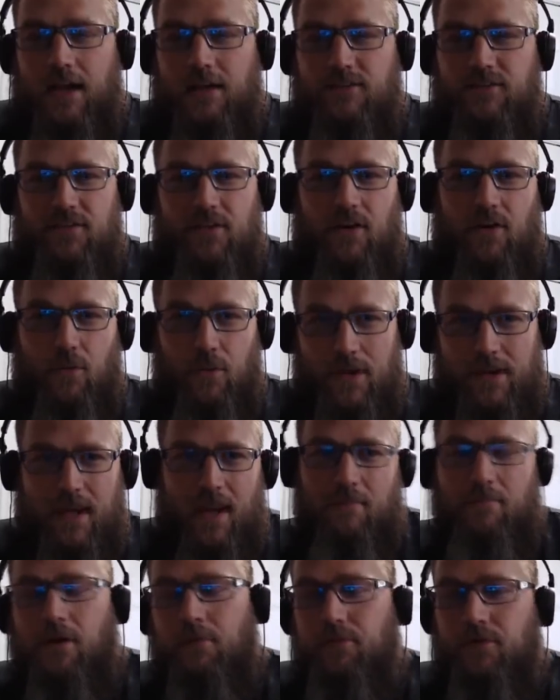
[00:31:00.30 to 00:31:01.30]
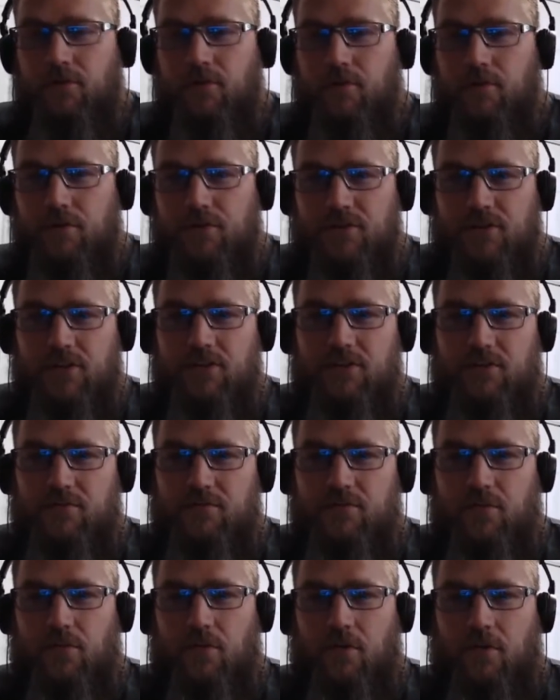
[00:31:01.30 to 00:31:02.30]
So we came up with the new system
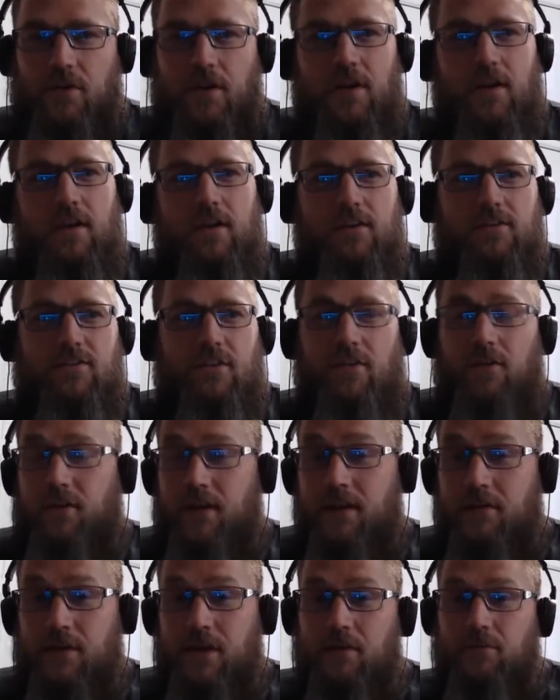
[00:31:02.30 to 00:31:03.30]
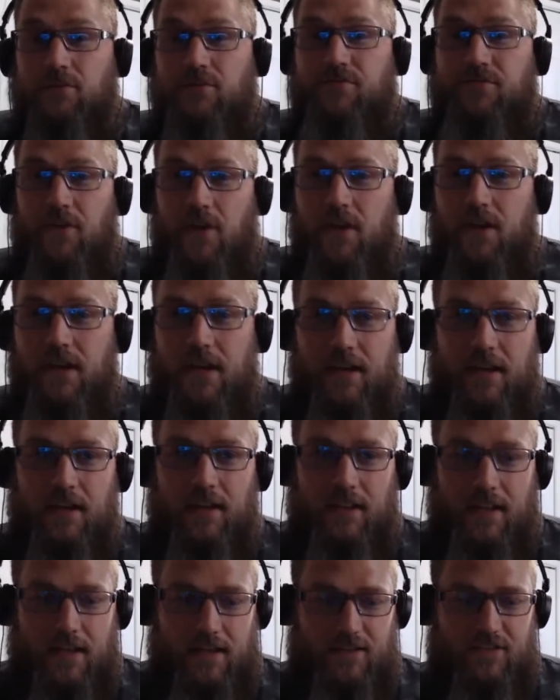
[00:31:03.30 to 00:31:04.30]
for it. So it was fun, and it
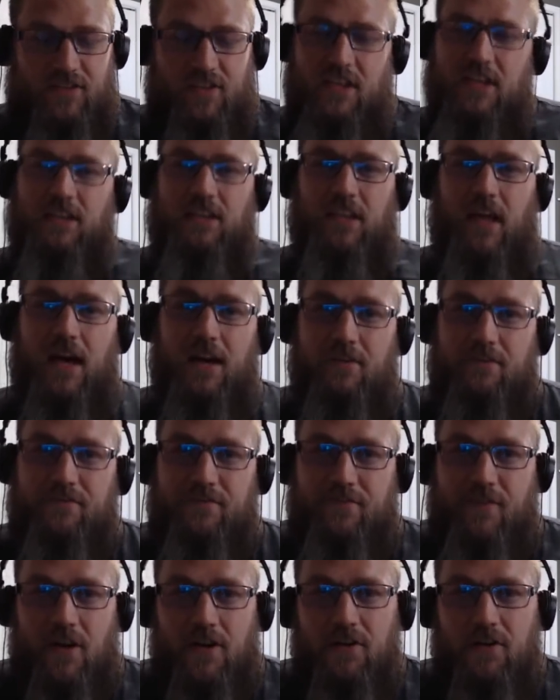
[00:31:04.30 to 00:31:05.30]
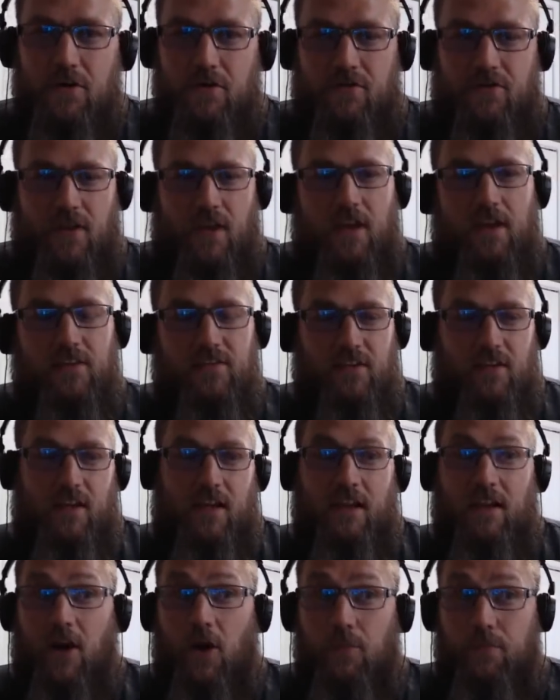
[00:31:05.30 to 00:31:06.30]
let us see a lot of fun new things, and
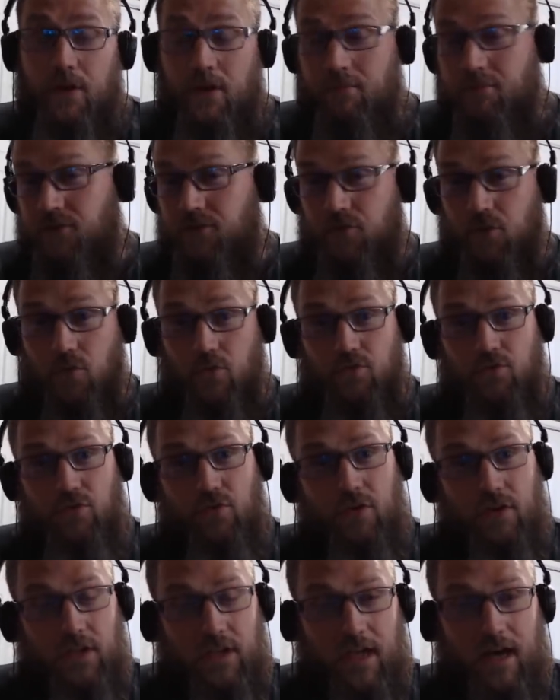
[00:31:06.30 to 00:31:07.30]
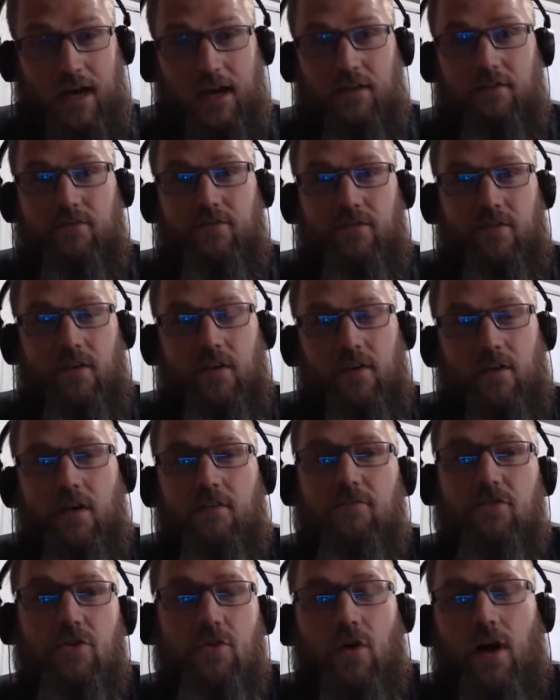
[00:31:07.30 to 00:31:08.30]
it opened up the door to a lot
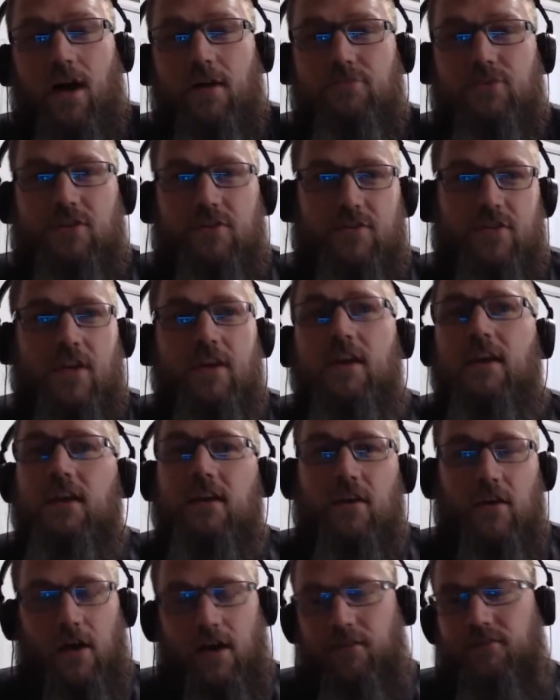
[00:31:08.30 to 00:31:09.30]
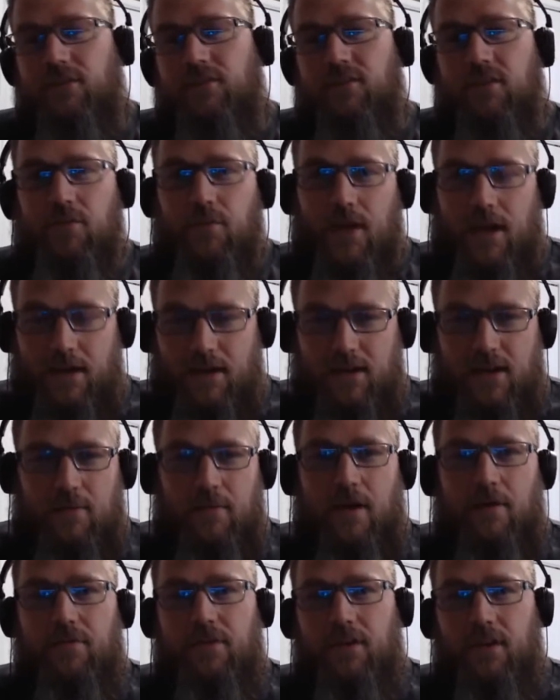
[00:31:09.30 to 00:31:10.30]
of new options. Obviously we had to
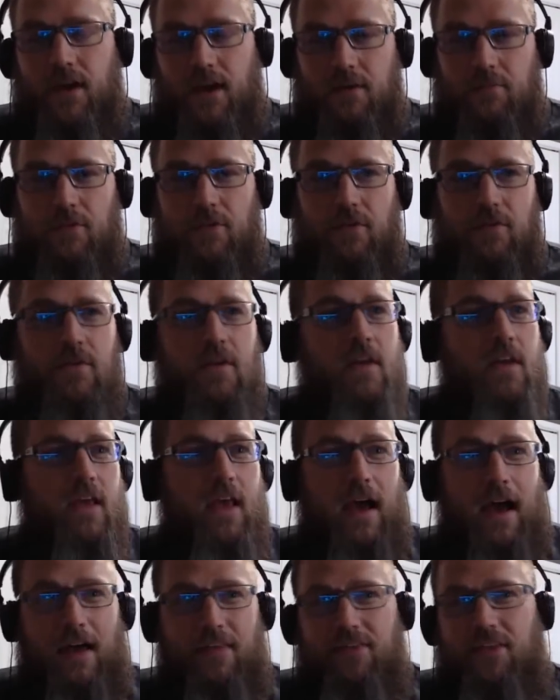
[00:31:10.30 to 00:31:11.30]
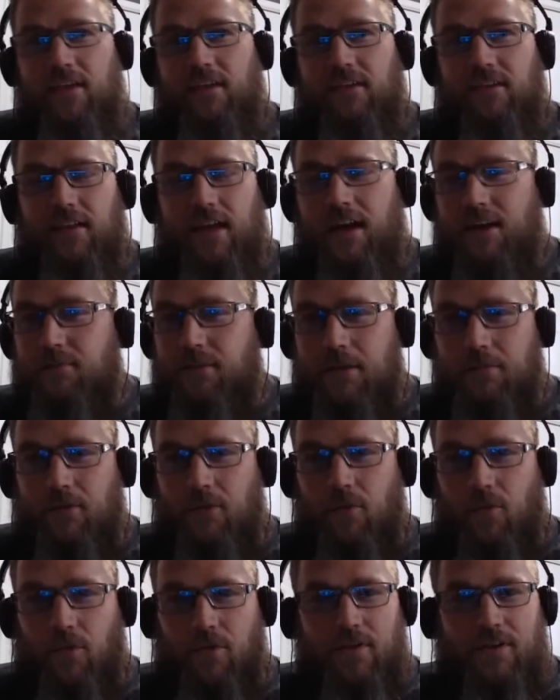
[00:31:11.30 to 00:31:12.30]
come out with the 9mm. I think a lot of people
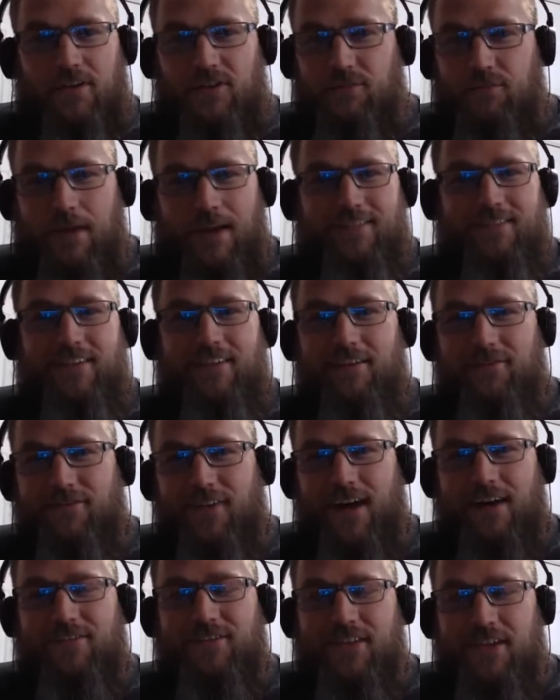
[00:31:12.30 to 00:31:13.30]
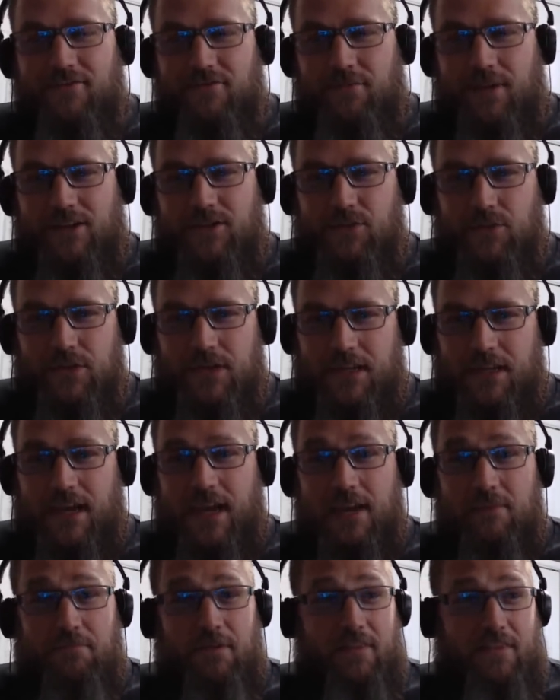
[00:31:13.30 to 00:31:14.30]
weren't expecting a 5.7 by
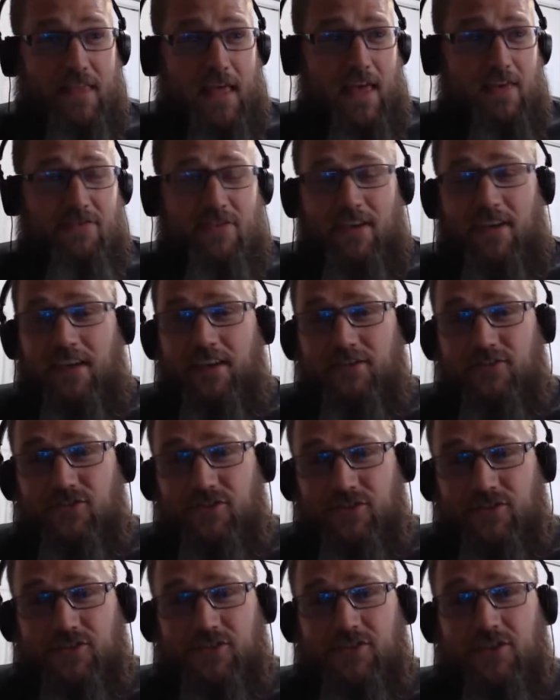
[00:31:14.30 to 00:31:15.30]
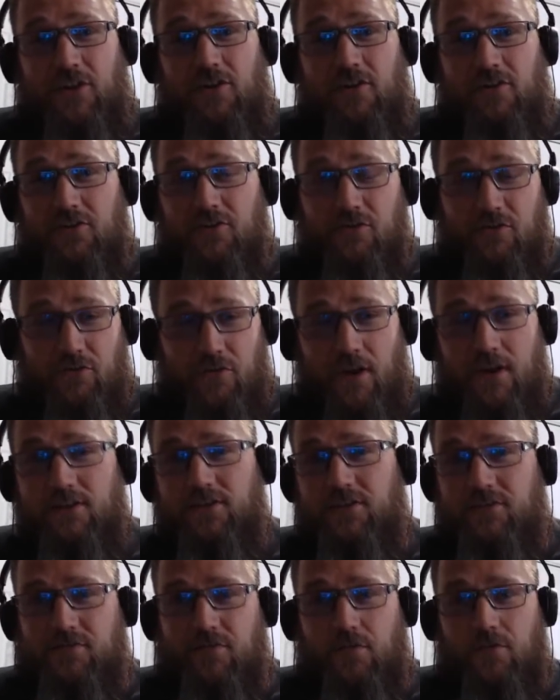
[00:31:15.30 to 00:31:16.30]
28, but that thing has just gone
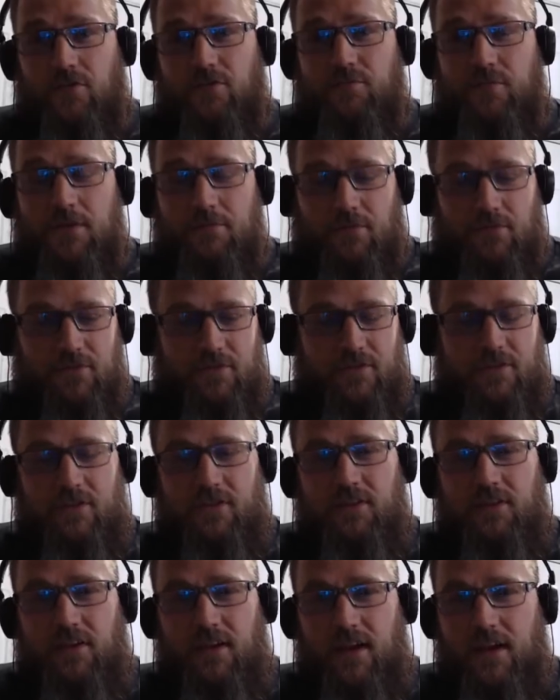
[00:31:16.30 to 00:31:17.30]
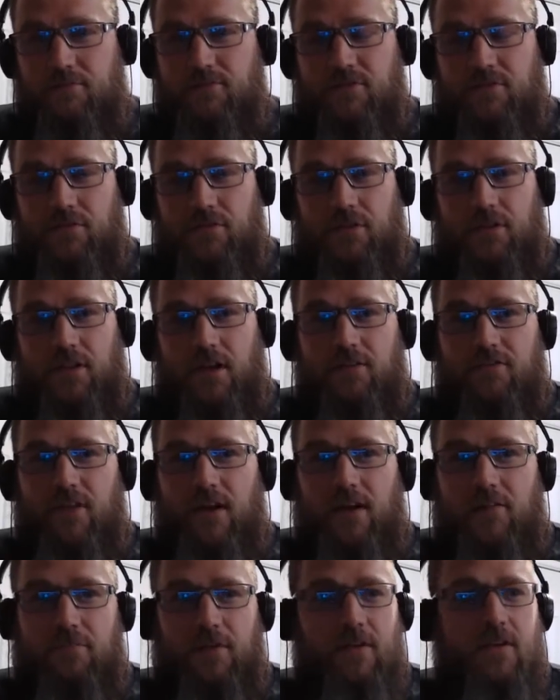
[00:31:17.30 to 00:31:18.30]
crazy for us. People just absolutely love
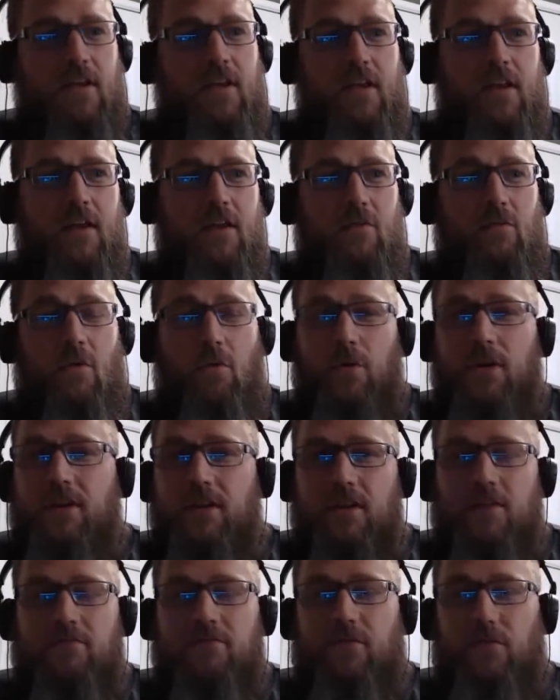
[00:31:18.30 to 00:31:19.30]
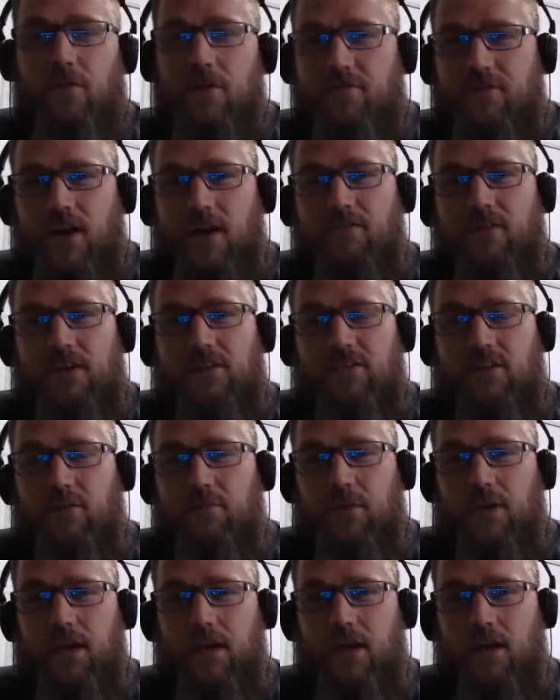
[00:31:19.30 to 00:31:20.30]
that. But when we did 45
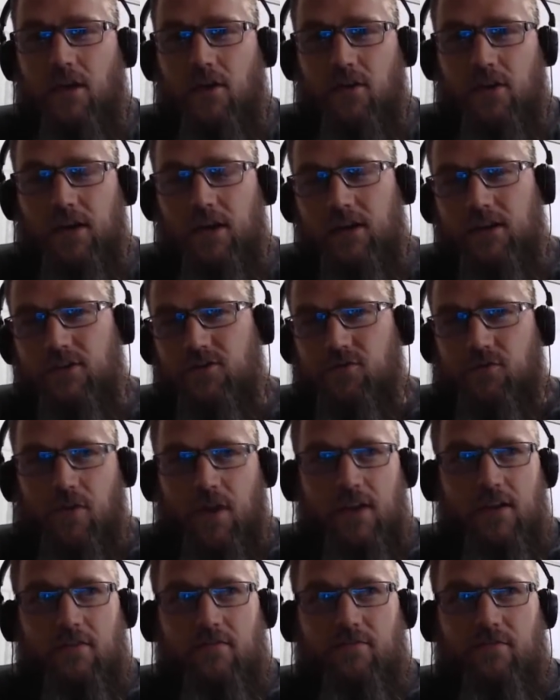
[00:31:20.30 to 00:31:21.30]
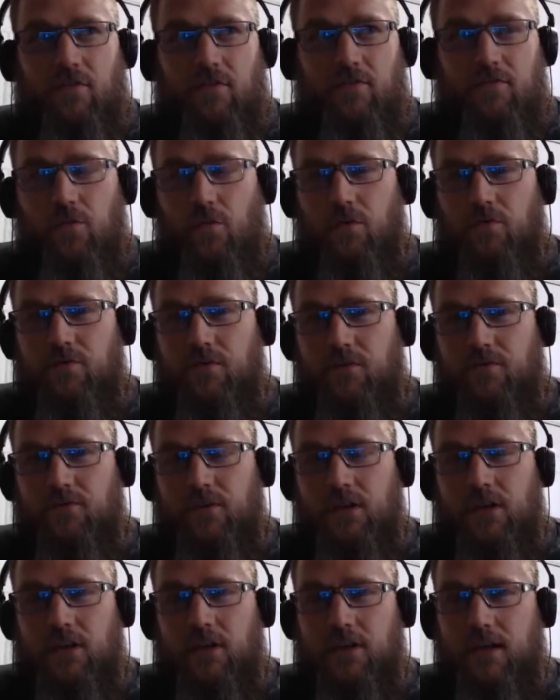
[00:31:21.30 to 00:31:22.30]
ACP, our gun is rated for
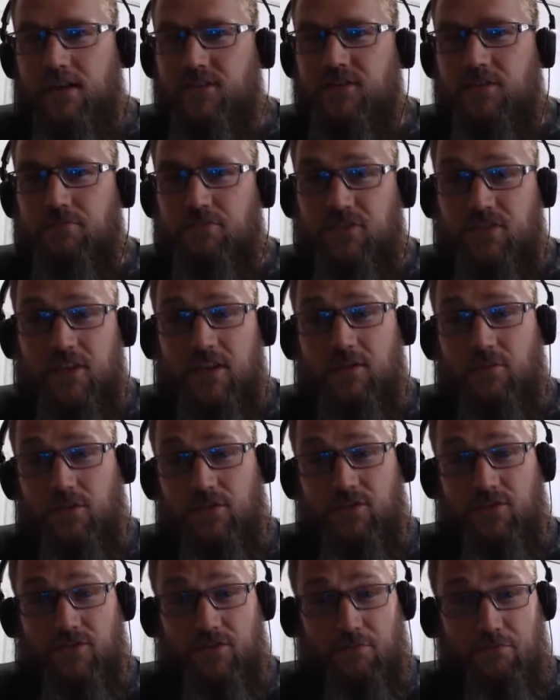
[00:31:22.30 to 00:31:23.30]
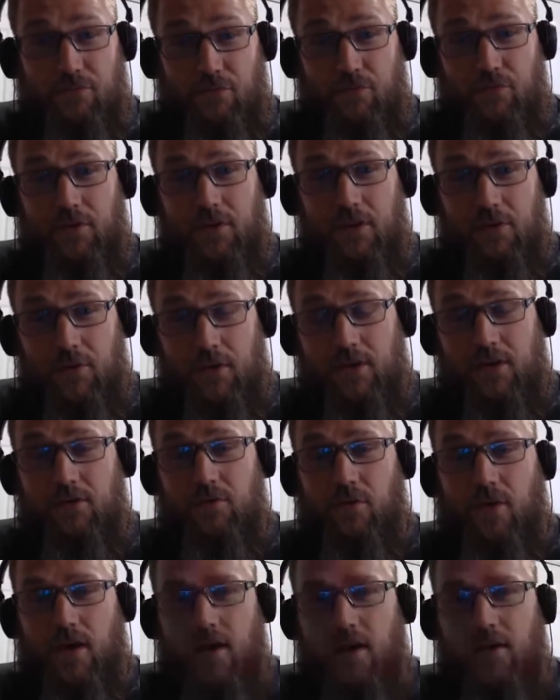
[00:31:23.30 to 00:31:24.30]
450 SMC, which is a pretty wicked
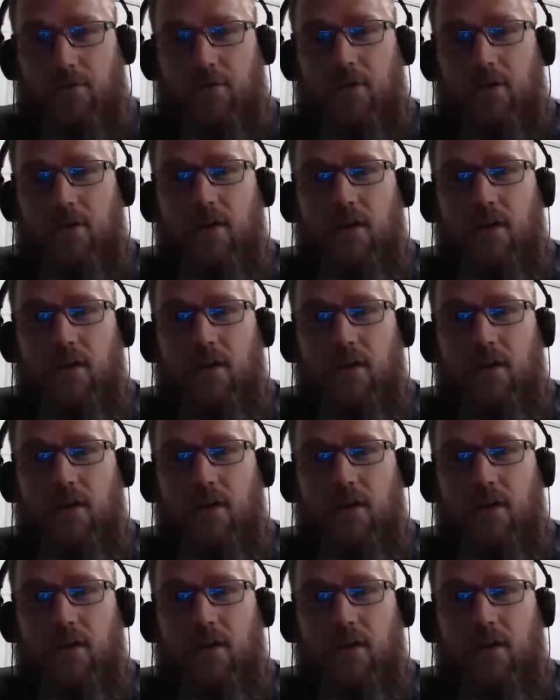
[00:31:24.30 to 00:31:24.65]
round.